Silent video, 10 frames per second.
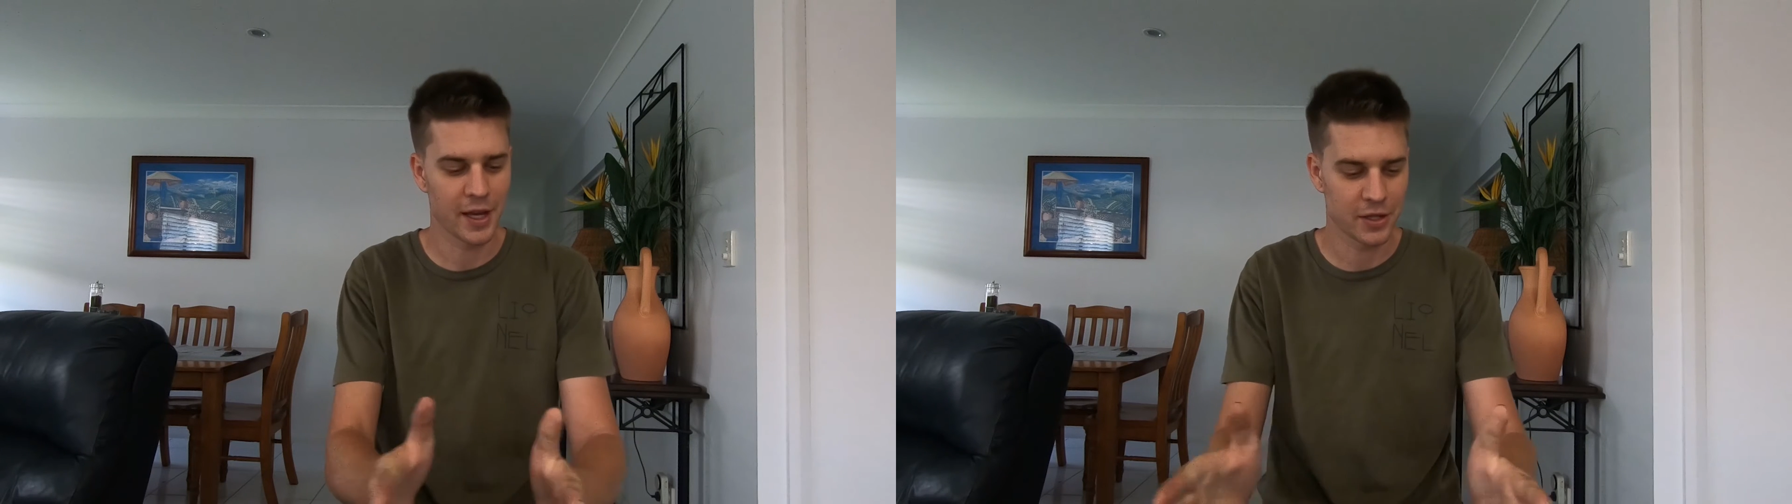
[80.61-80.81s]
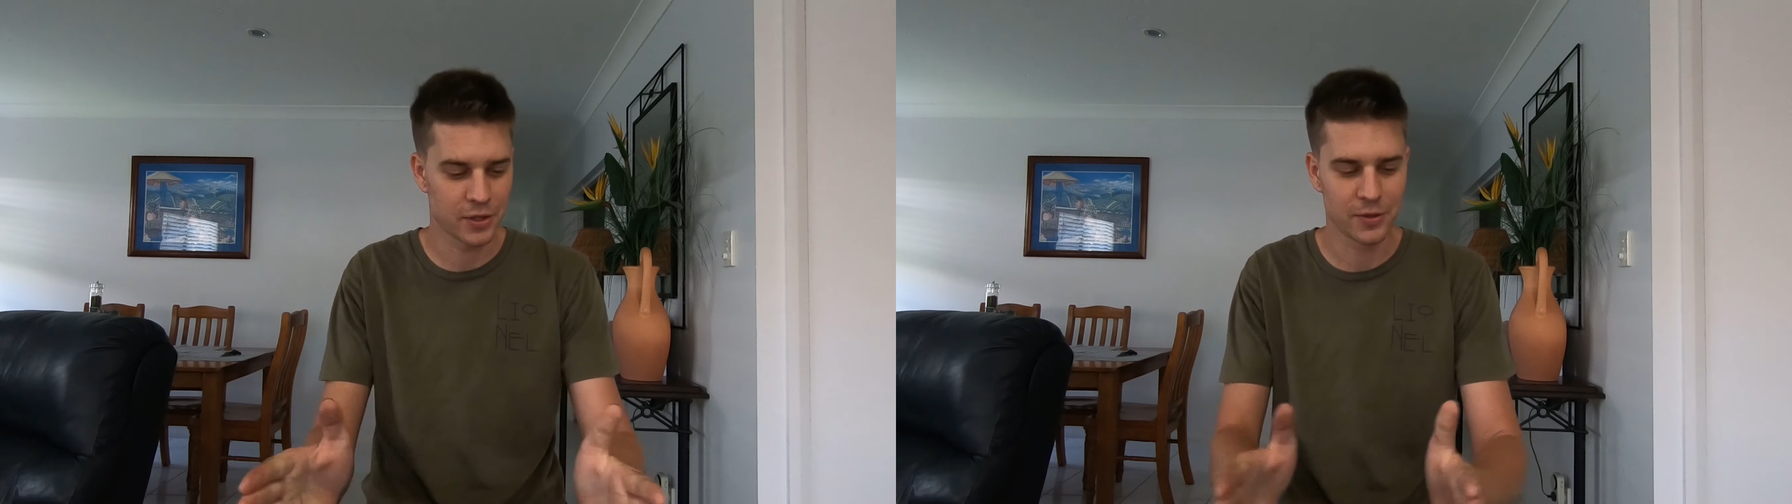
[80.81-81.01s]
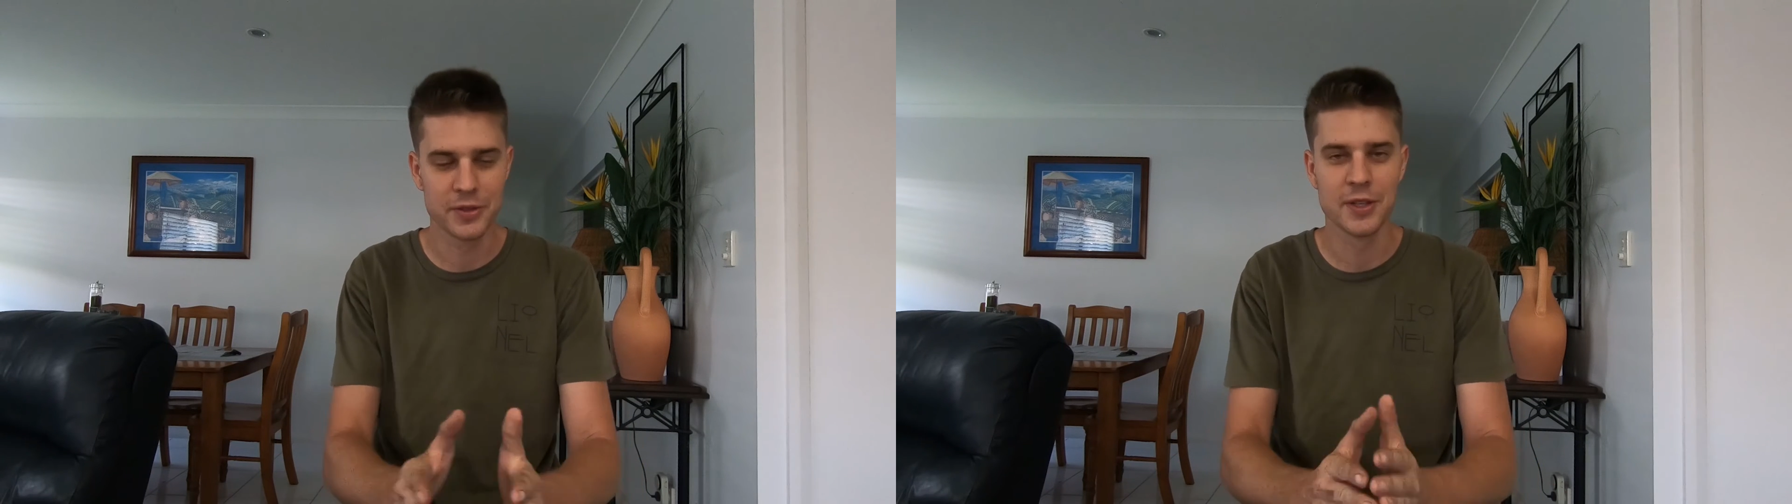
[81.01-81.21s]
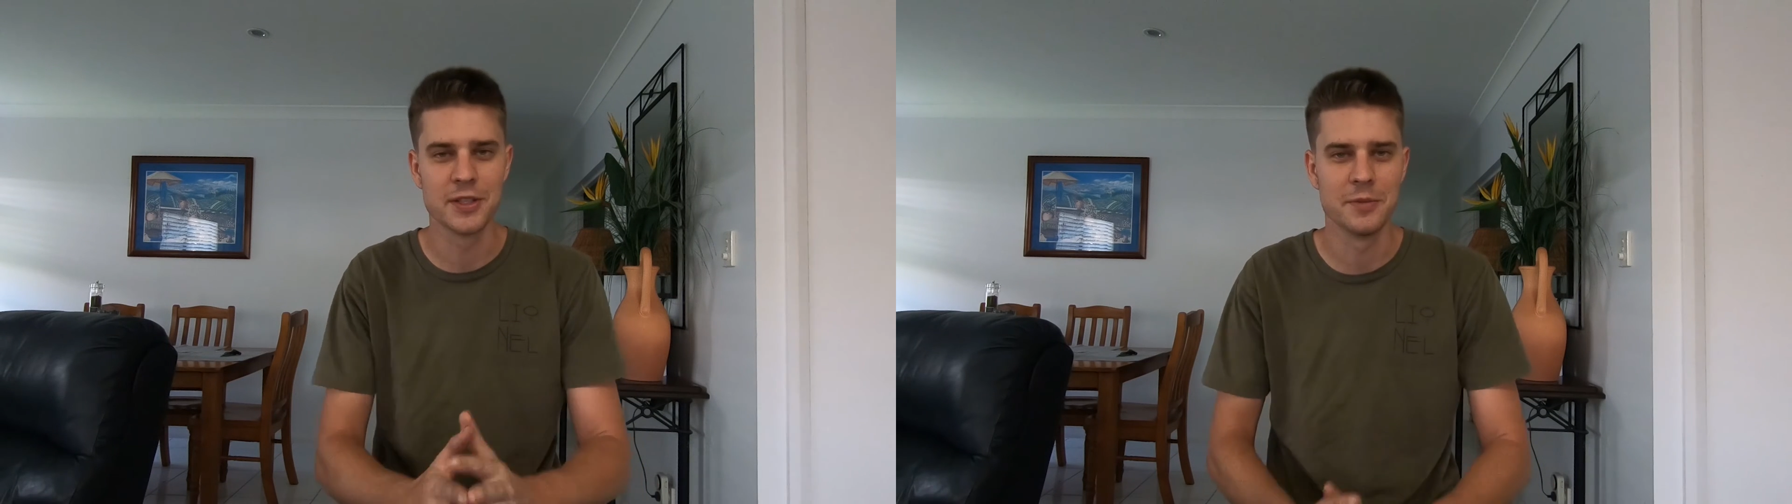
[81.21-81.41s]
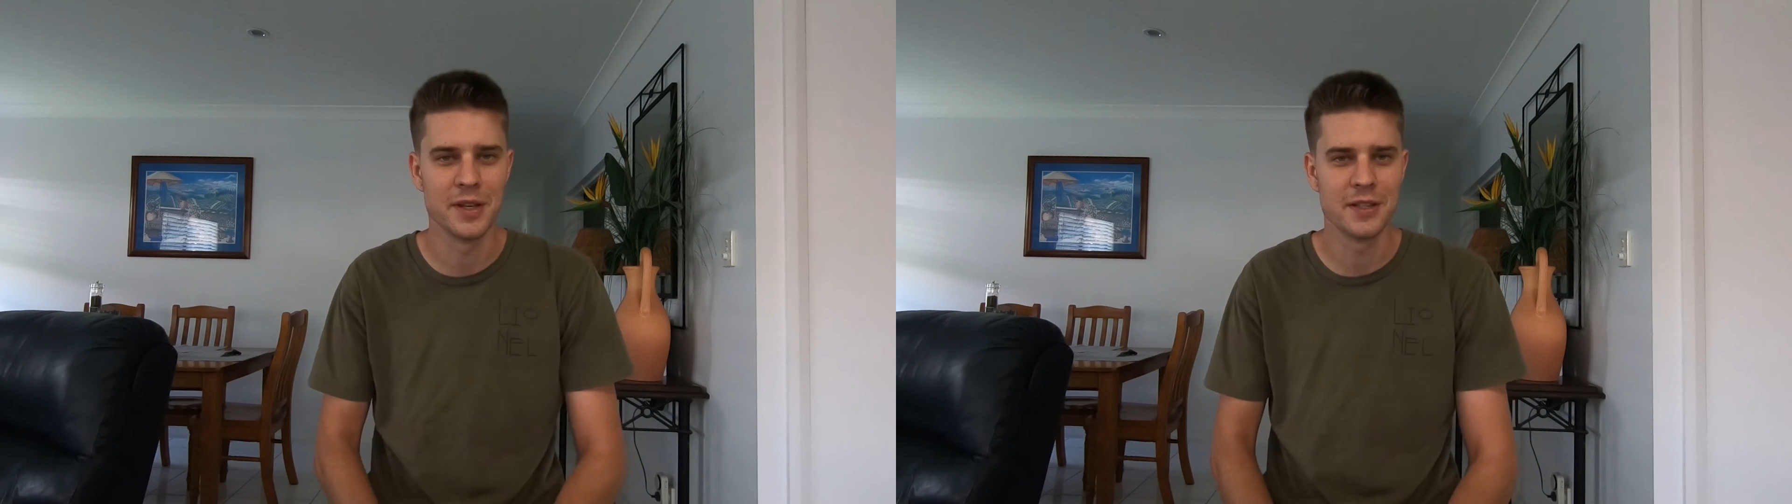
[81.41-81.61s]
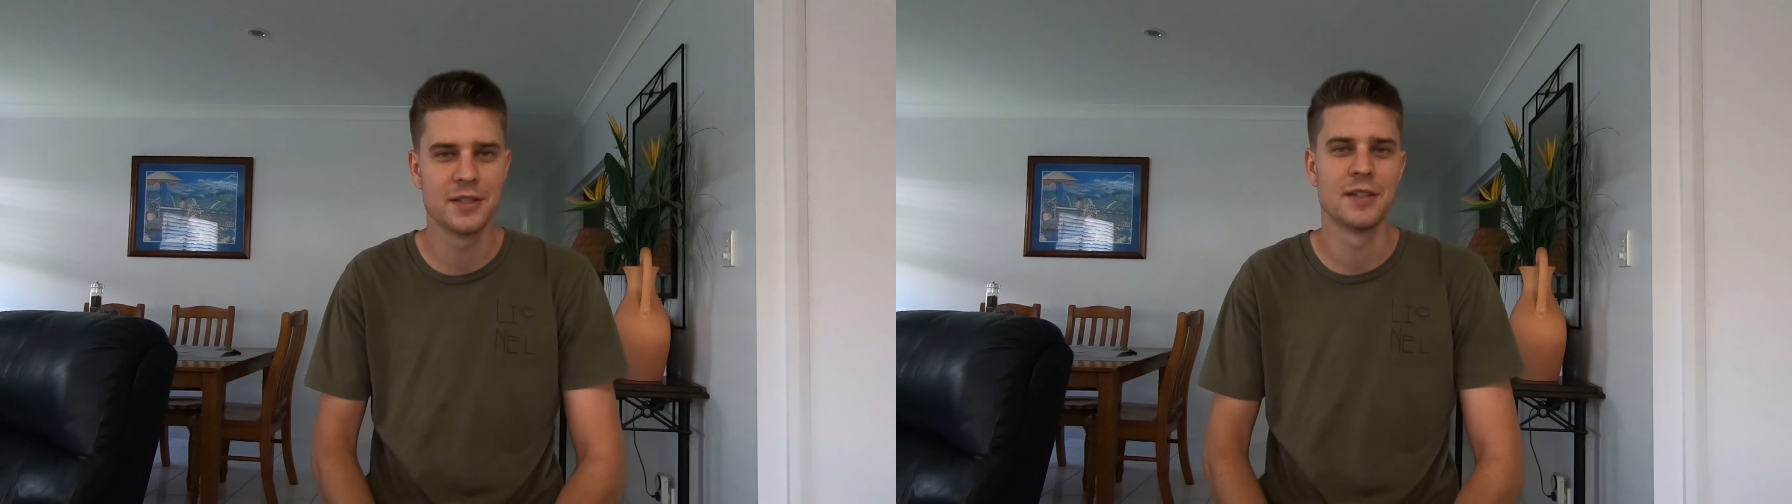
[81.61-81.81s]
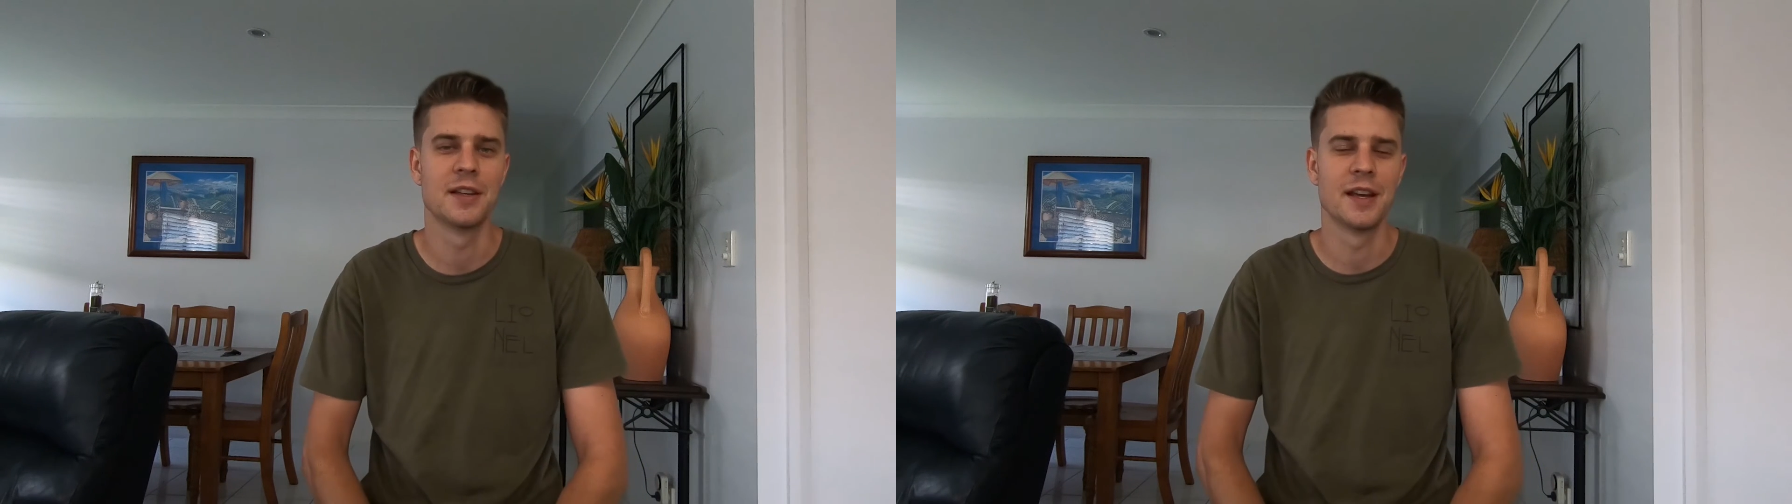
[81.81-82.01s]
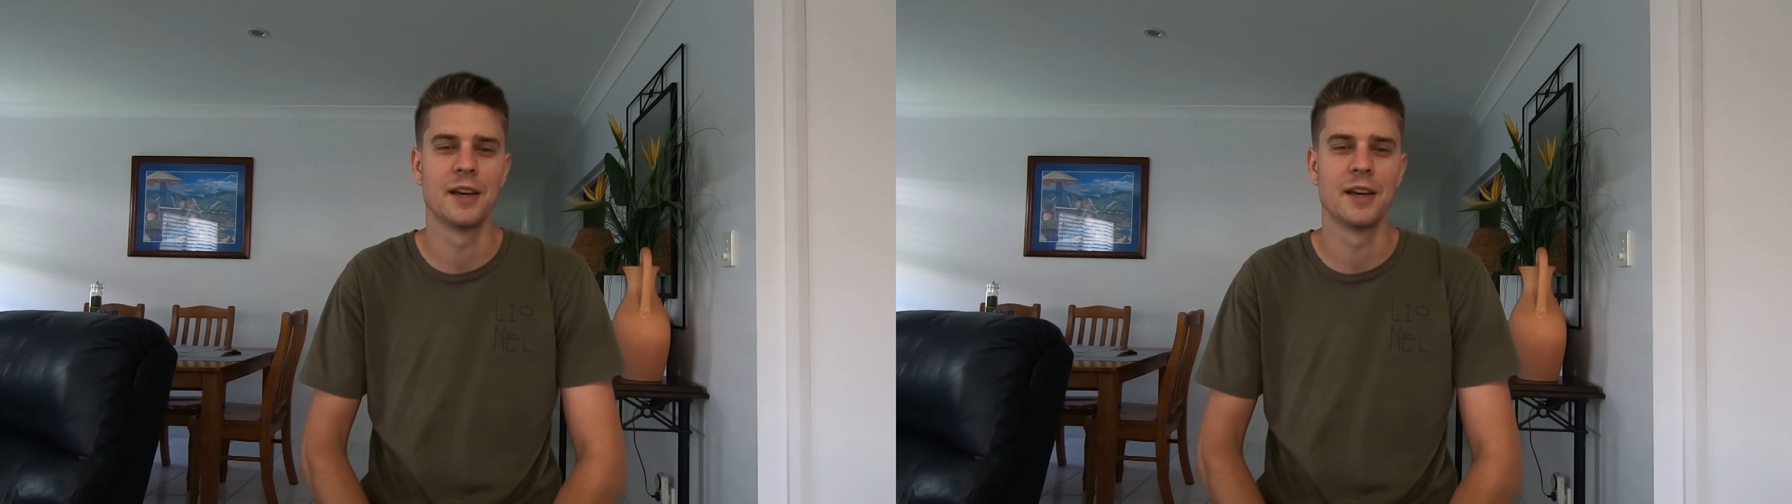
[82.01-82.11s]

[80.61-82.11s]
dash system is and